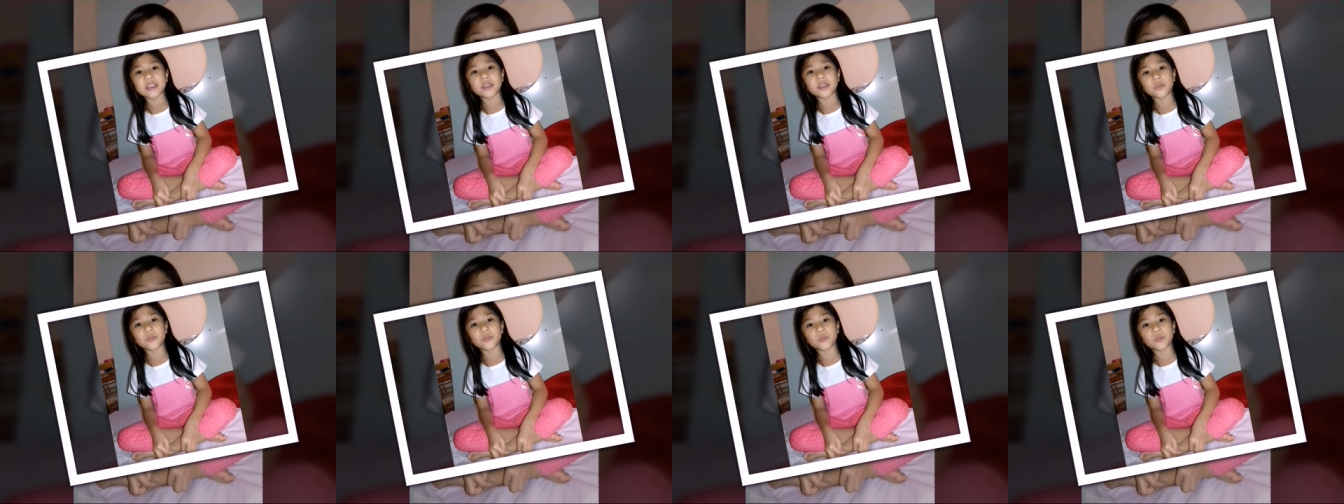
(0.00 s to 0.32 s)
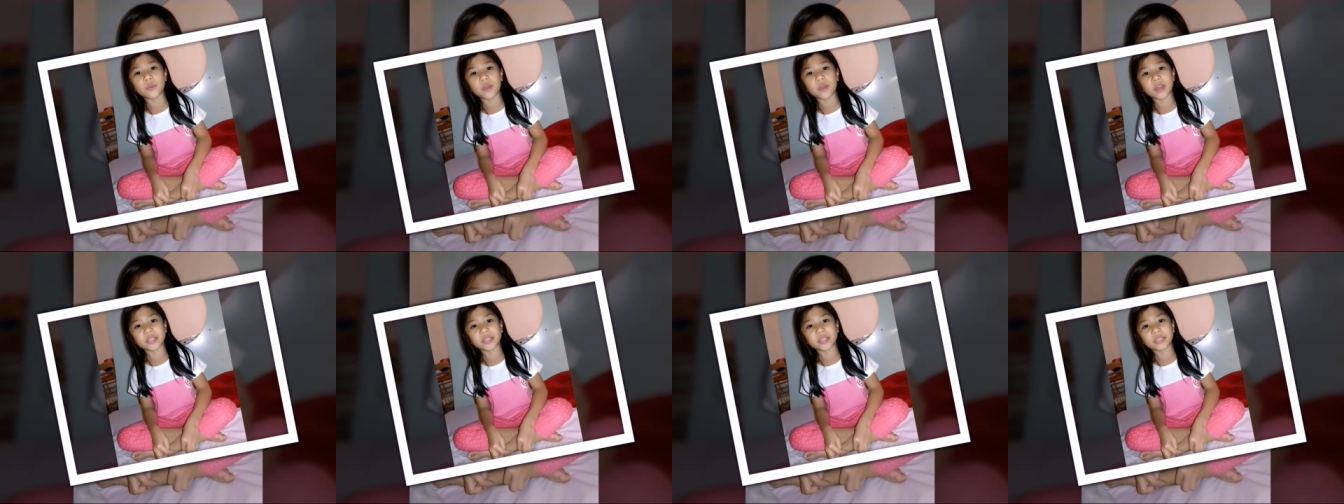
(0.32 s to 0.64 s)
and
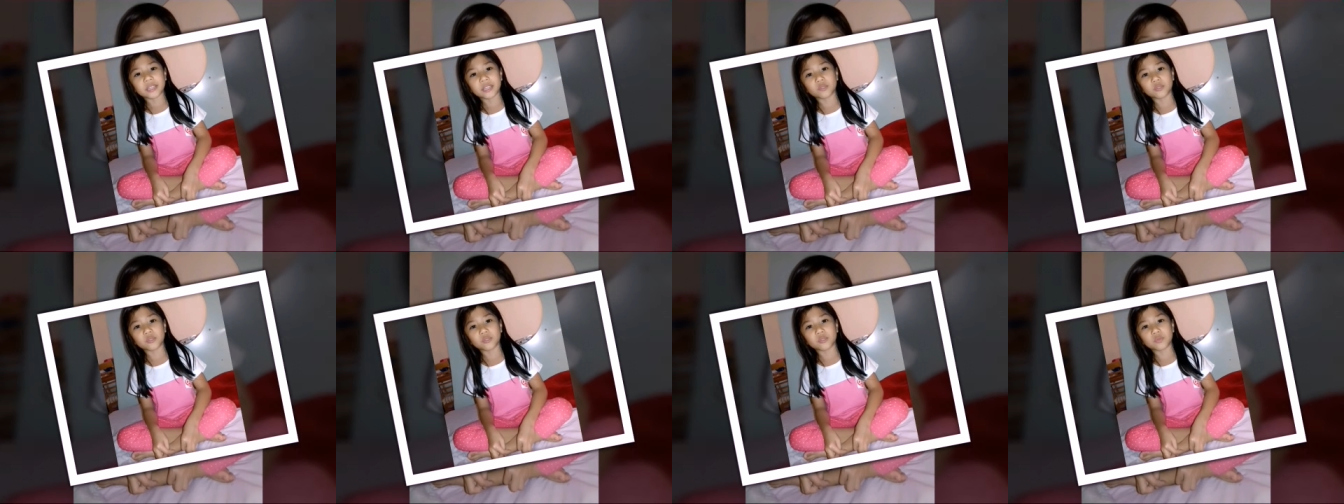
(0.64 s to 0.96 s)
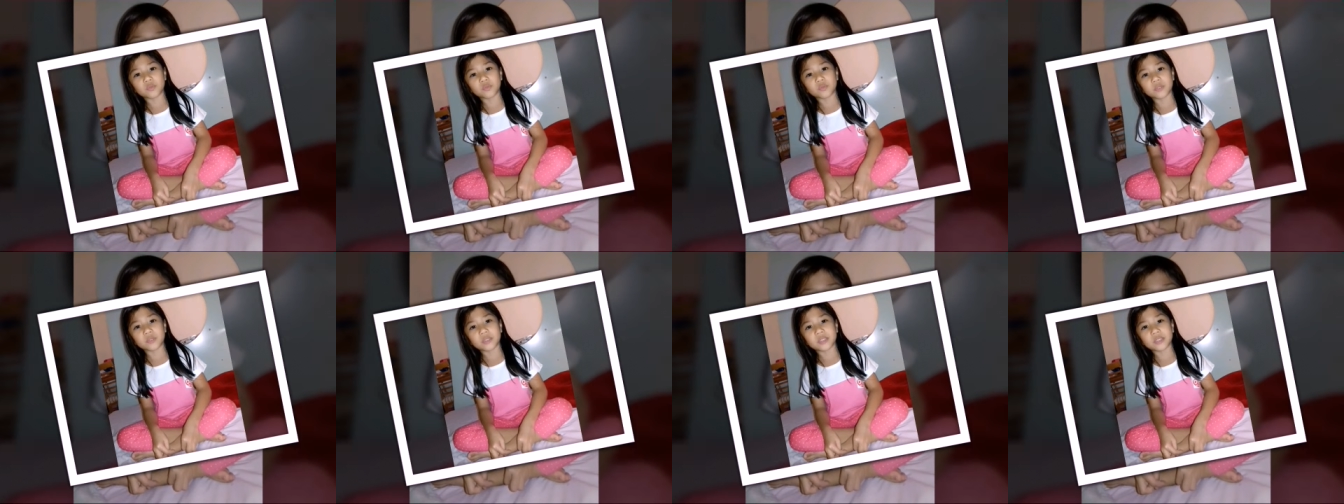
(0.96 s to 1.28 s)
why can't
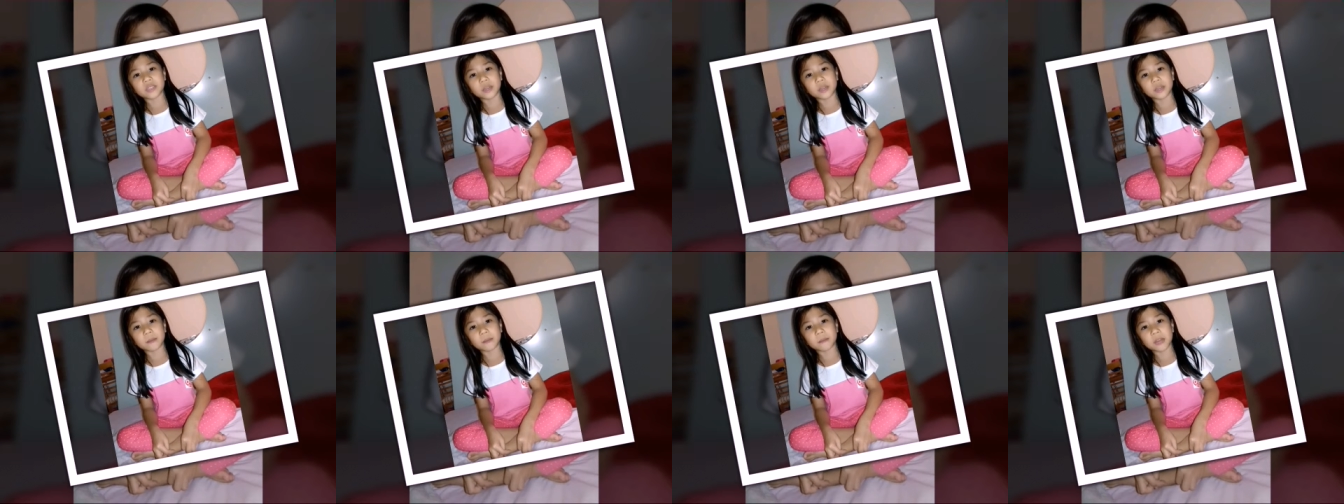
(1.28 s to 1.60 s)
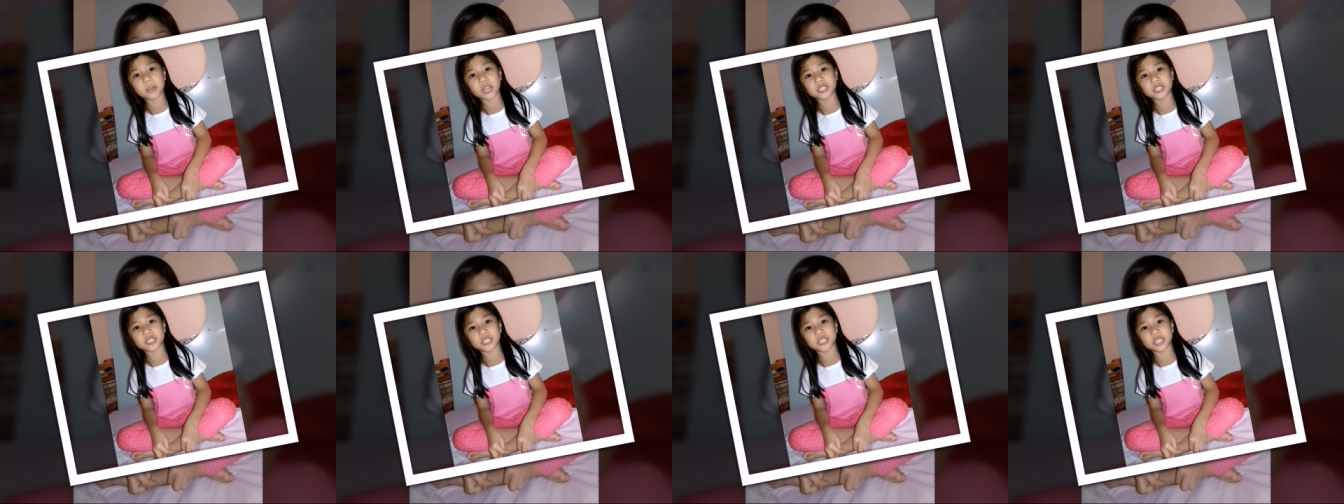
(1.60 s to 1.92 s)
we
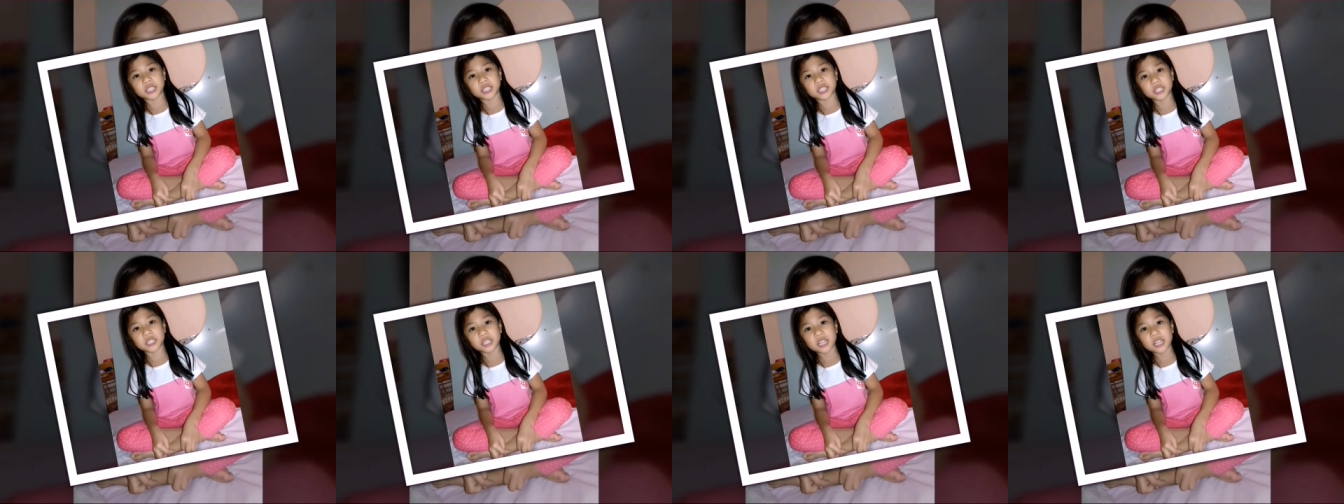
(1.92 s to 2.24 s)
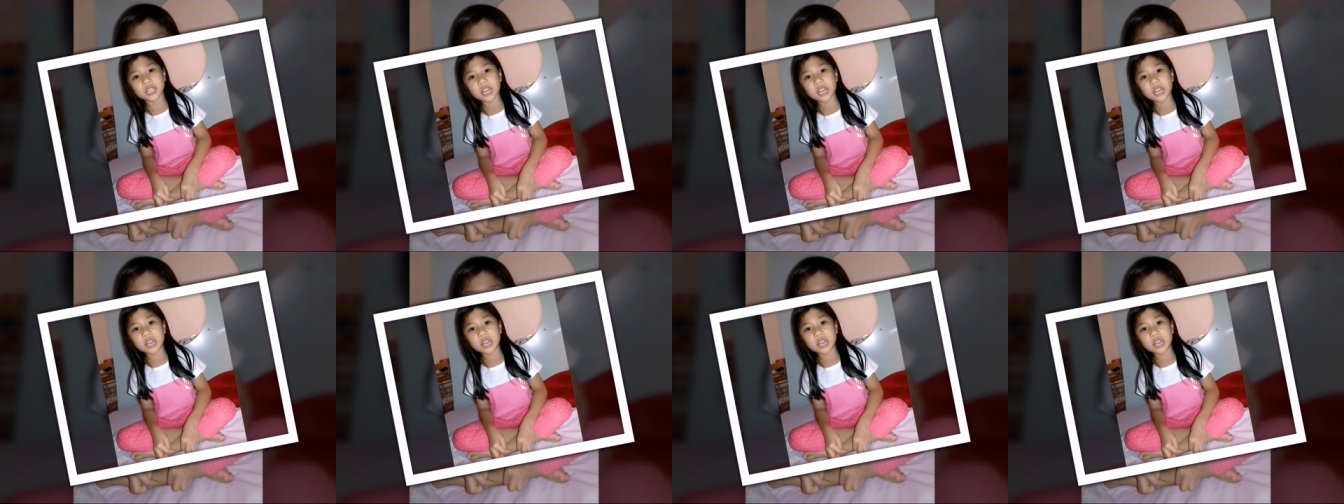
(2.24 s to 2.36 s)
imagine